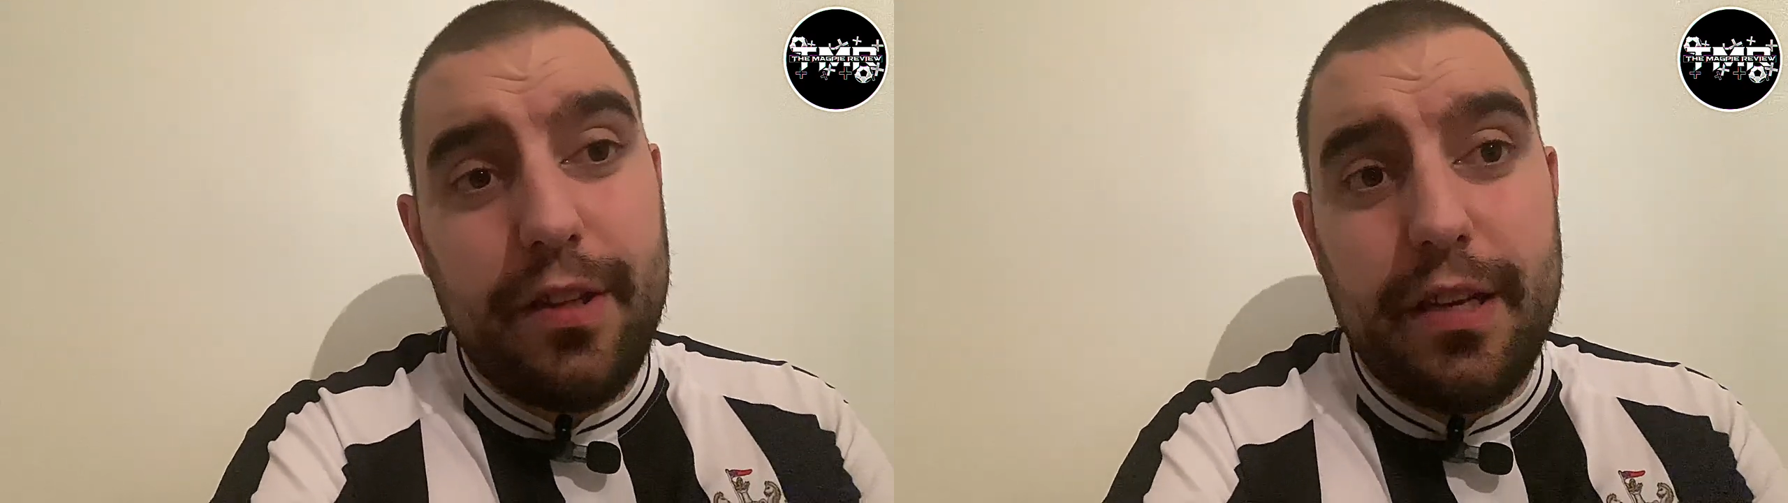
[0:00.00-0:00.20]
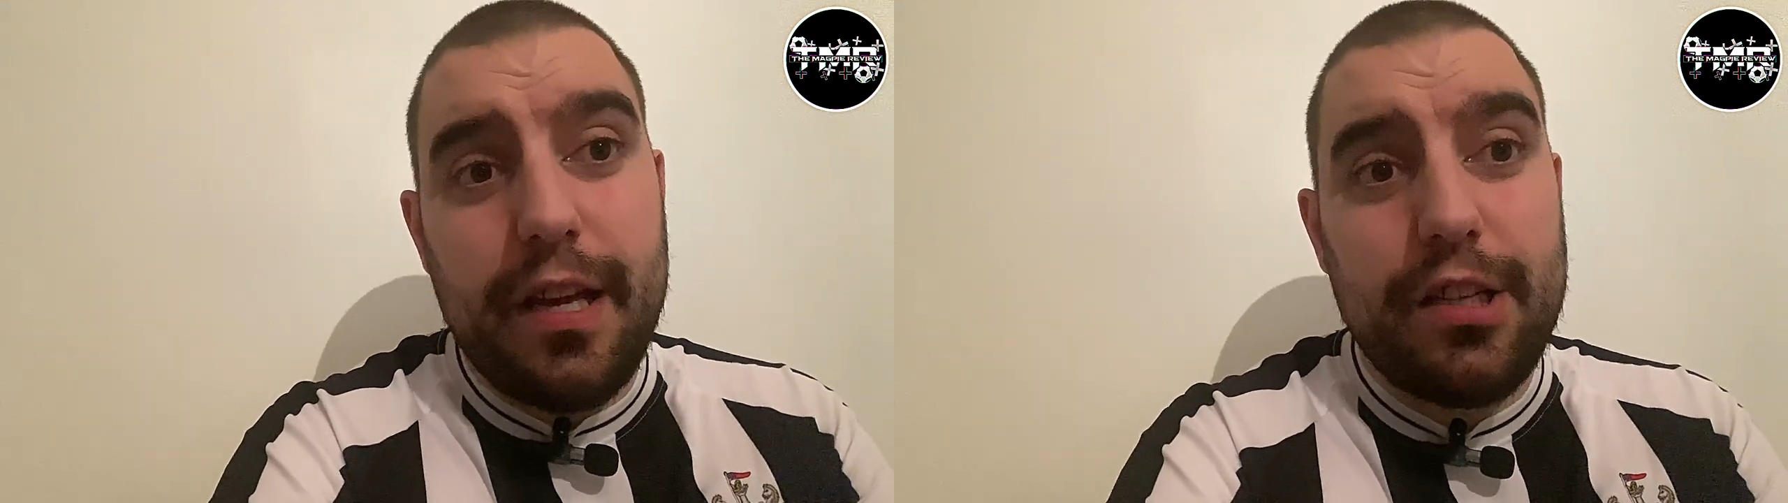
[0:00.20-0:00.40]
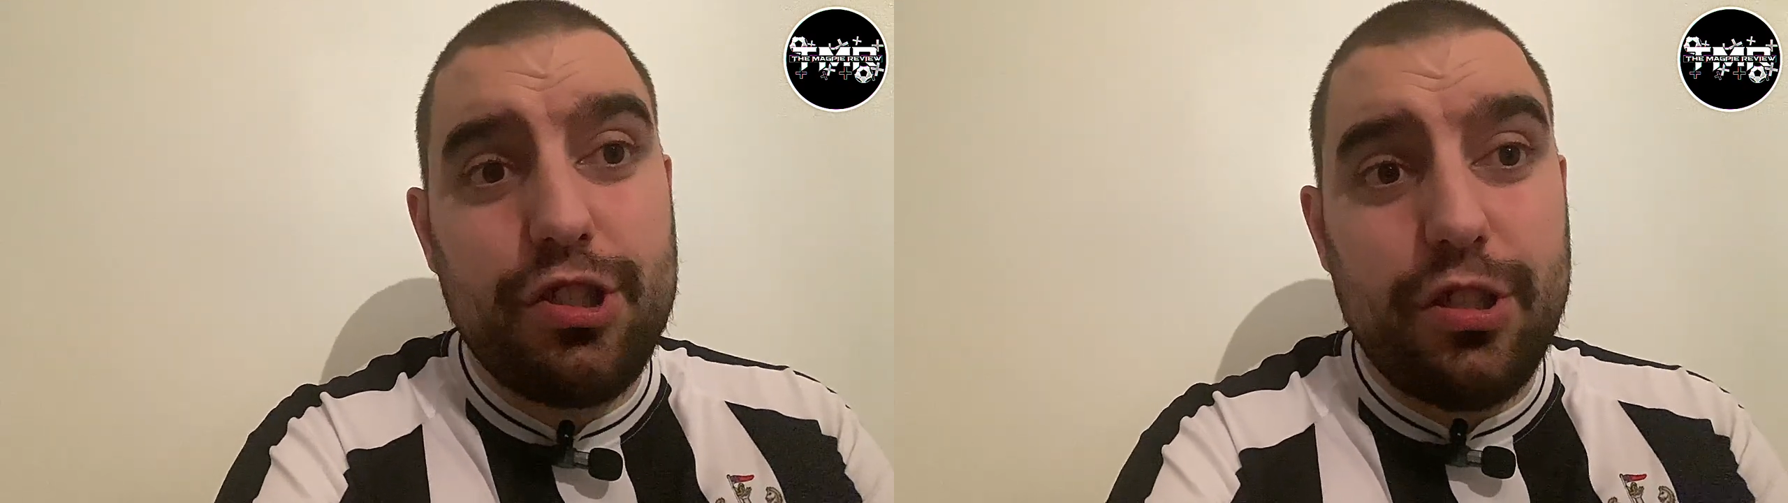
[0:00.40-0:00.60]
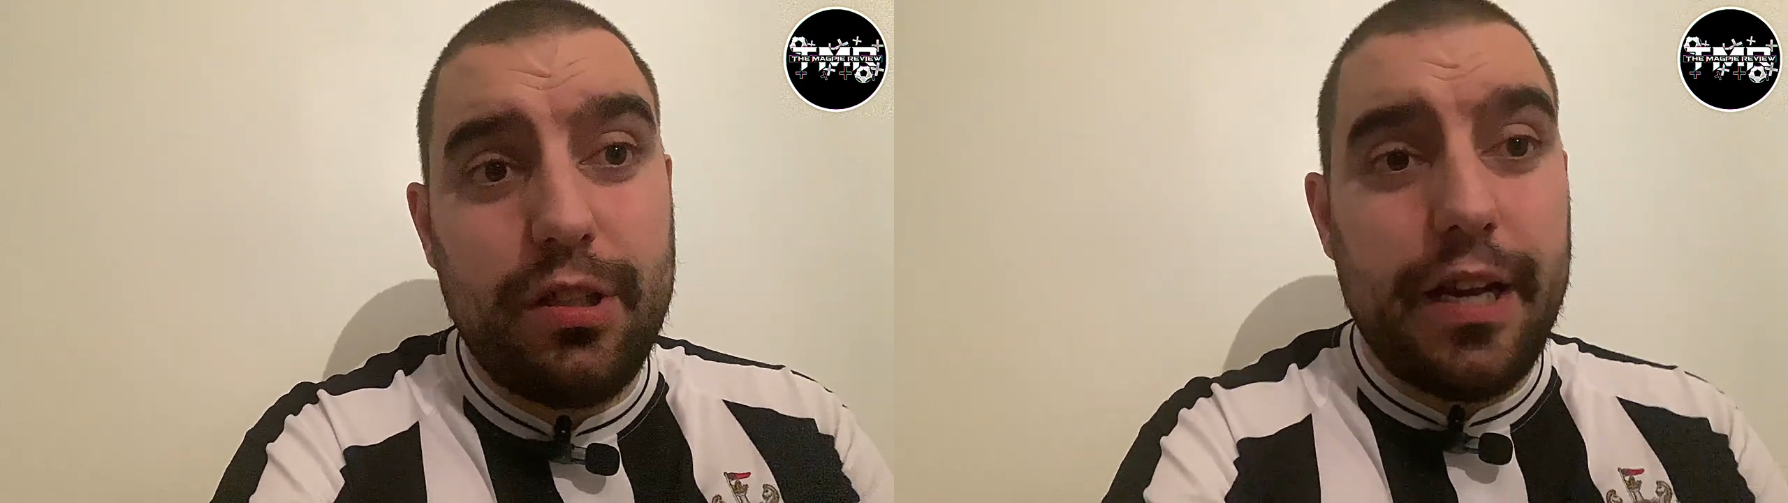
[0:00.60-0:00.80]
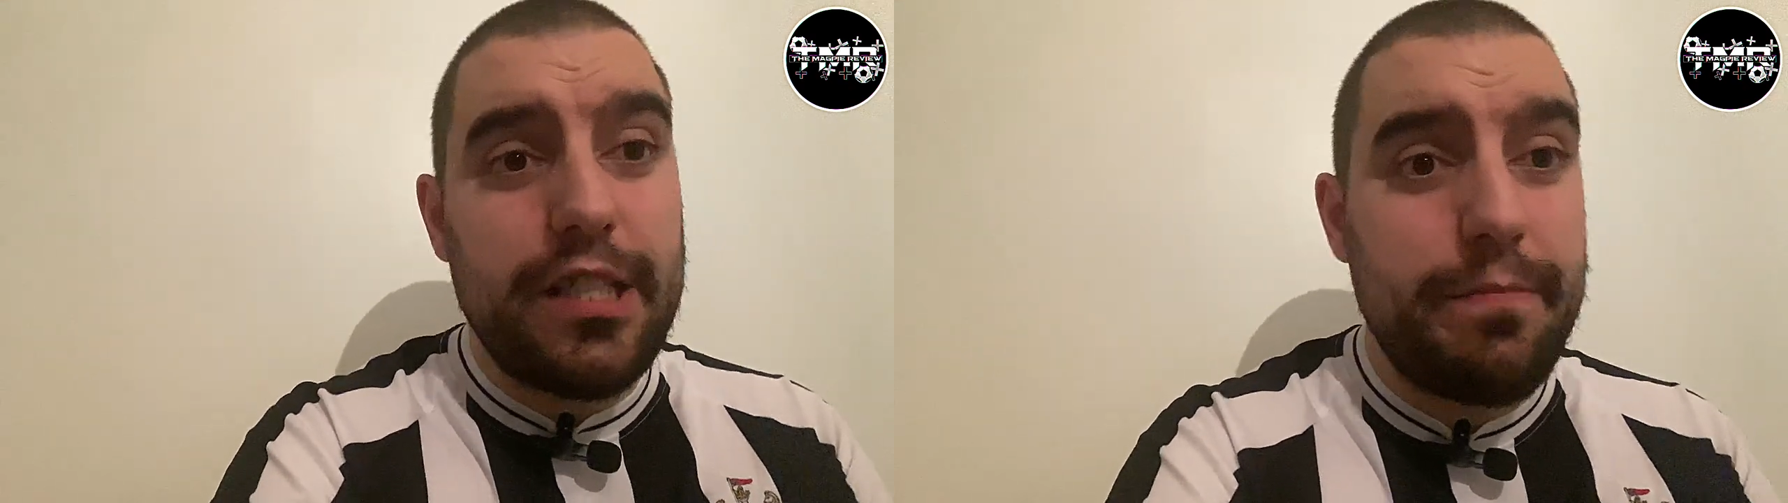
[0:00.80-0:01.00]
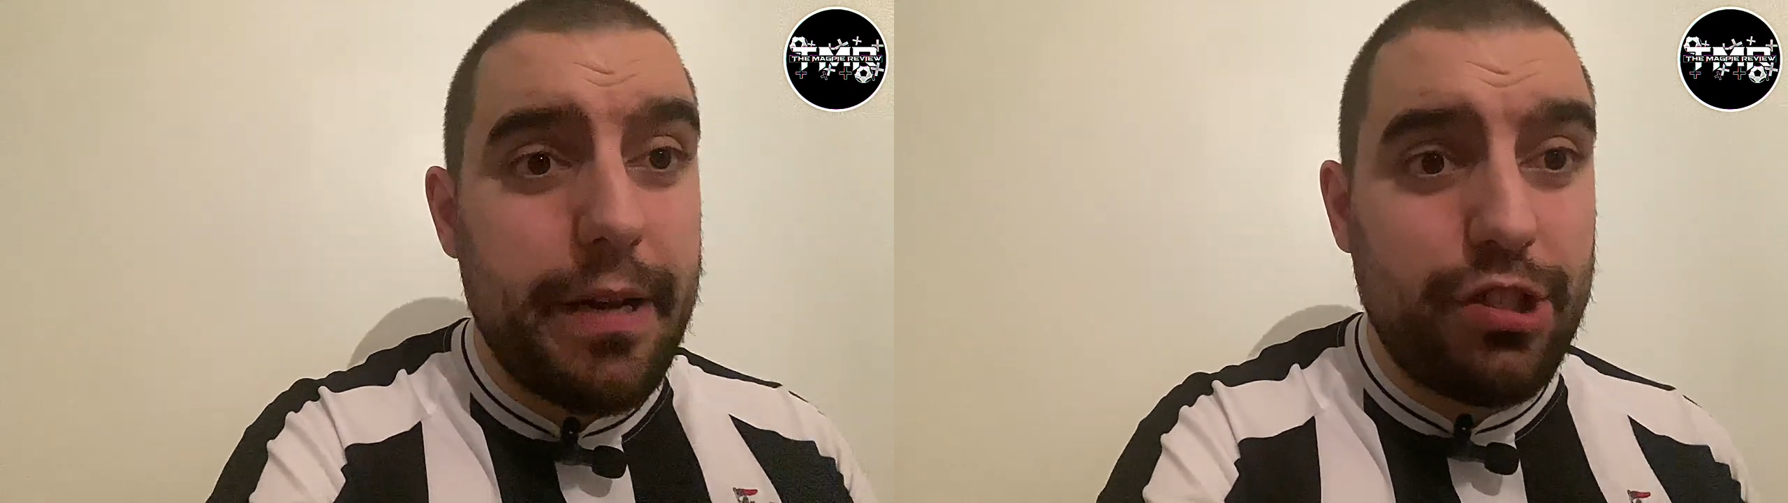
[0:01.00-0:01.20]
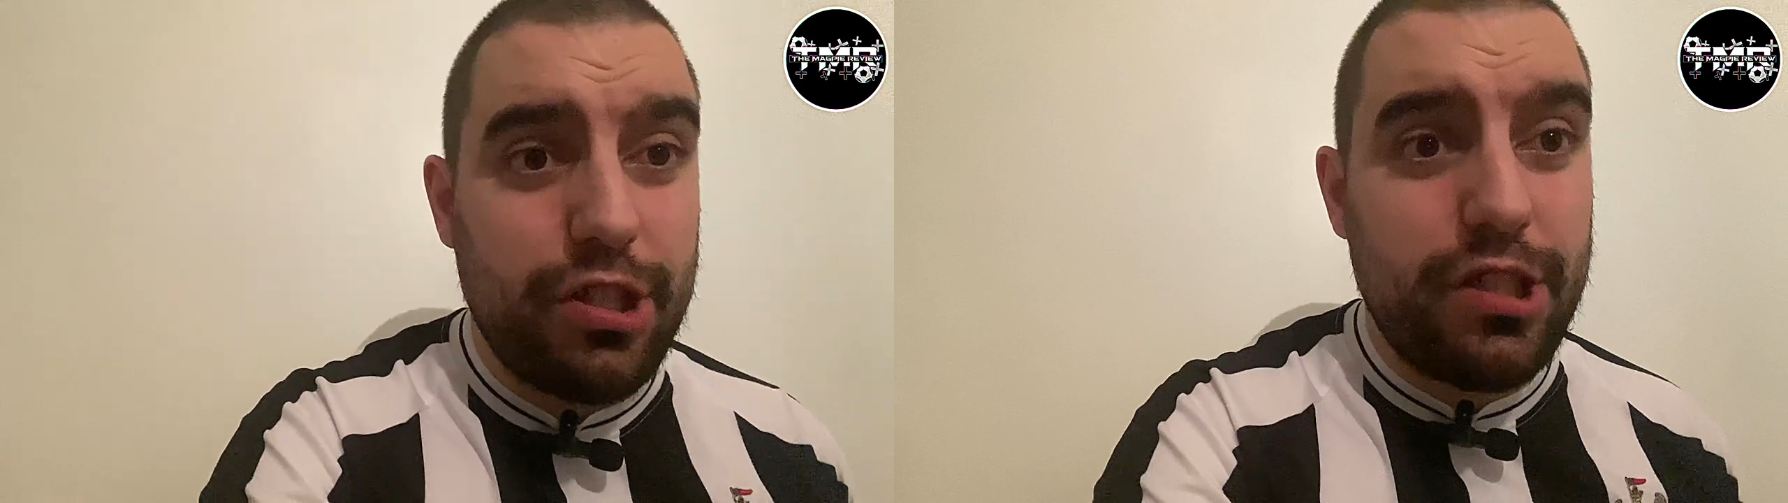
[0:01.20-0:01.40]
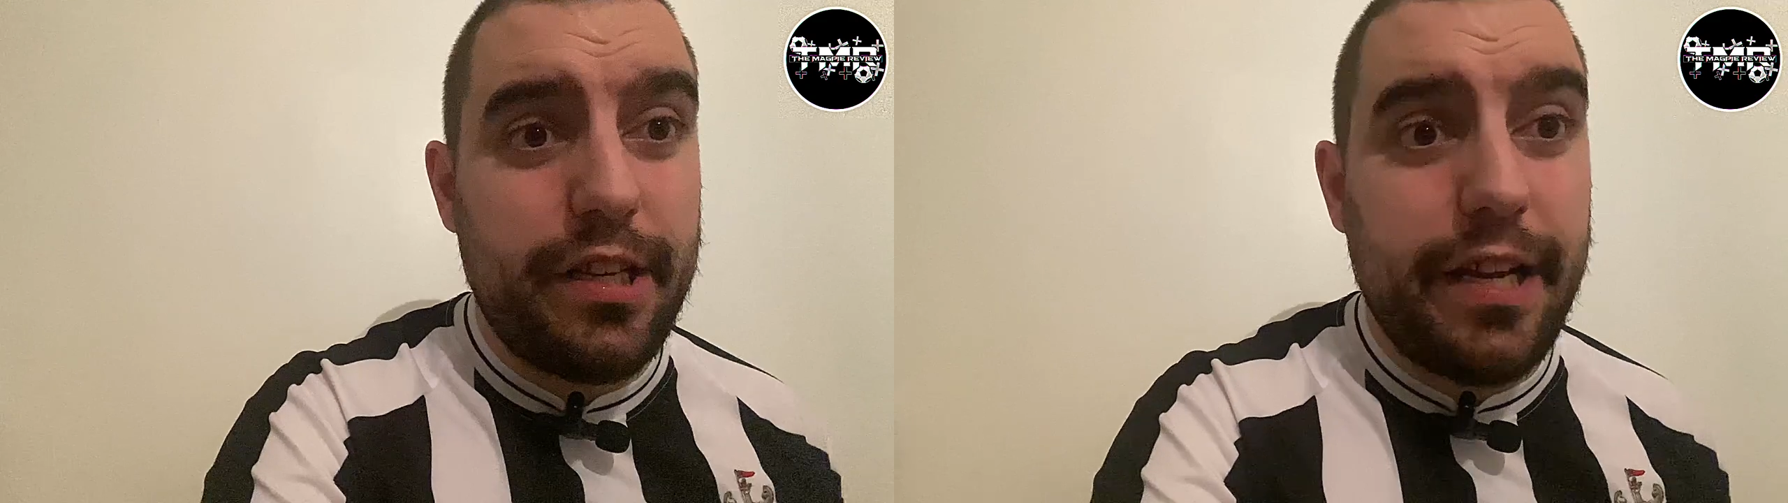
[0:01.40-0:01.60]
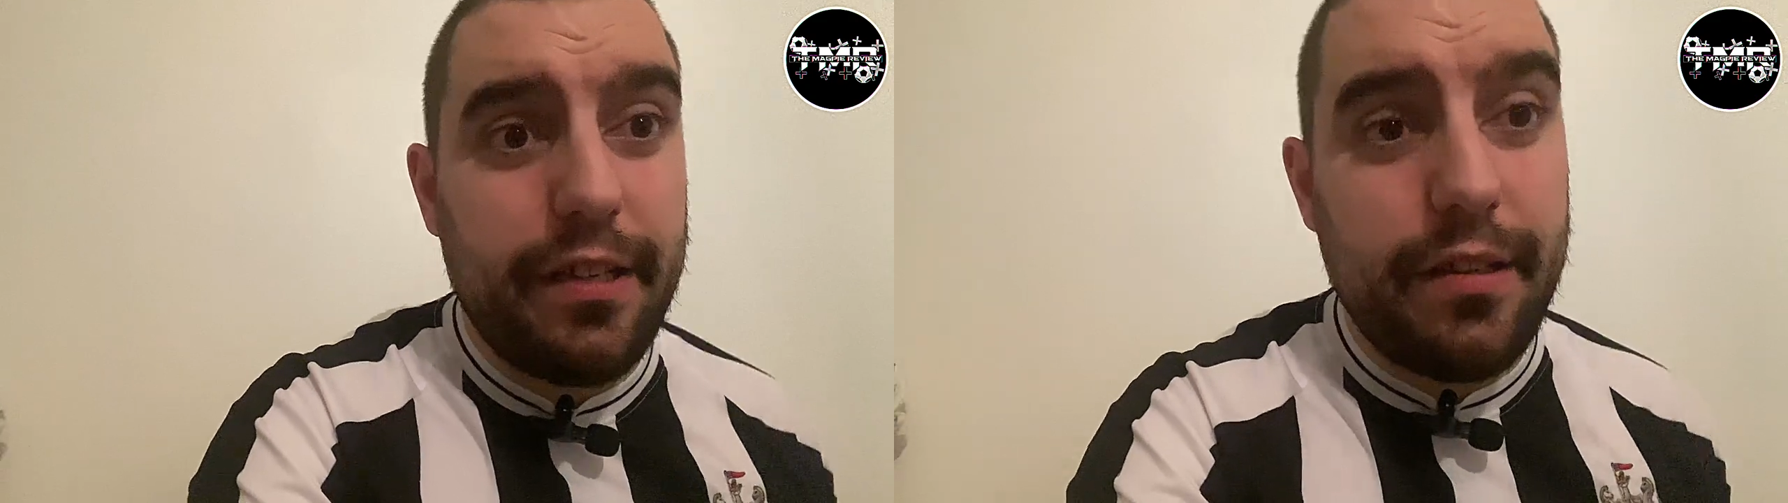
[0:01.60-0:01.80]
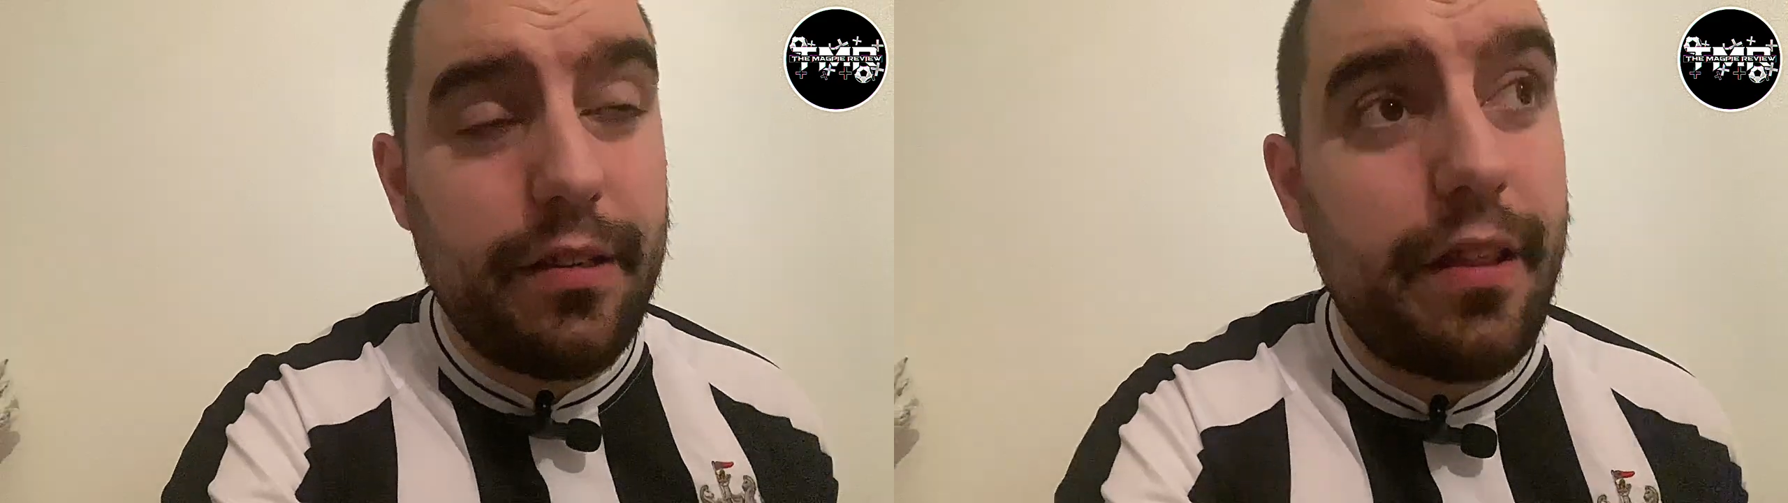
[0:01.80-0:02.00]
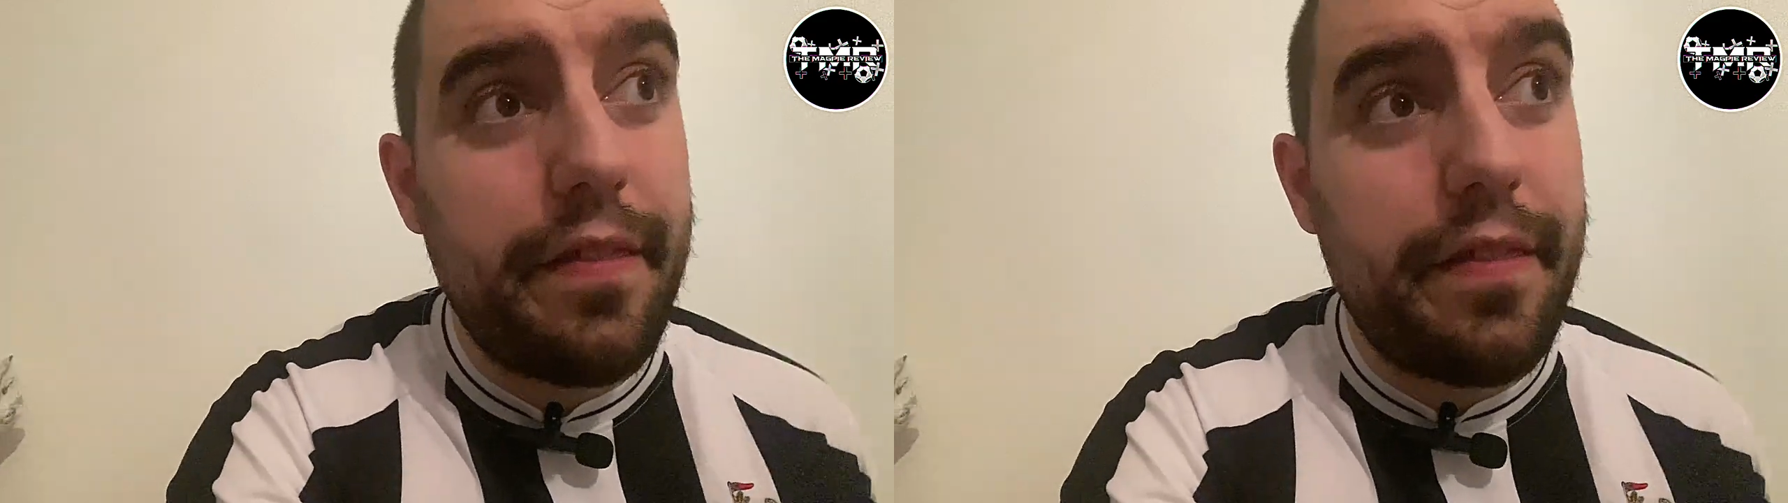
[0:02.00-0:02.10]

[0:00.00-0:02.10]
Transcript: the international against Manchester United,